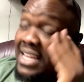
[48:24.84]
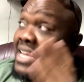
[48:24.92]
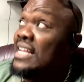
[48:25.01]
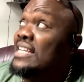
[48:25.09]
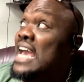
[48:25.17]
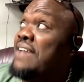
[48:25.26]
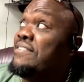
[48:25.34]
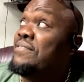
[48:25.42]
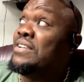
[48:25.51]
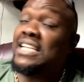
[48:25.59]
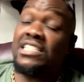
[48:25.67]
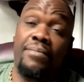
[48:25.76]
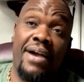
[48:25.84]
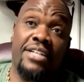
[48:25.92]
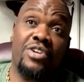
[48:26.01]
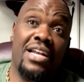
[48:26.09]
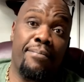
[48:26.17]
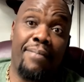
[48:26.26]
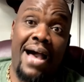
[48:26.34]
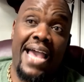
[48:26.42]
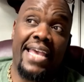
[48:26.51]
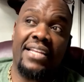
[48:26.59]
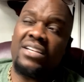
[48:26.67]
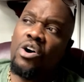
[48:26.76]
they've even like somebody try to buy
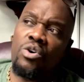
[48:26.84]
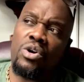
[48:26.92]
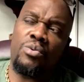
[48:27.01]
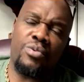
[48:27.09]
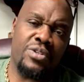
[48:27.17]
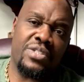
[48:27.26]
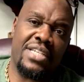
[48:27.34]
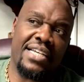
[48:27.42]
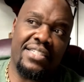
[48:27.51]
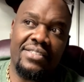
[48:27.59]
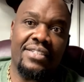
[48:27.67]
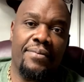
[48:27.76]
in. Hold on real second,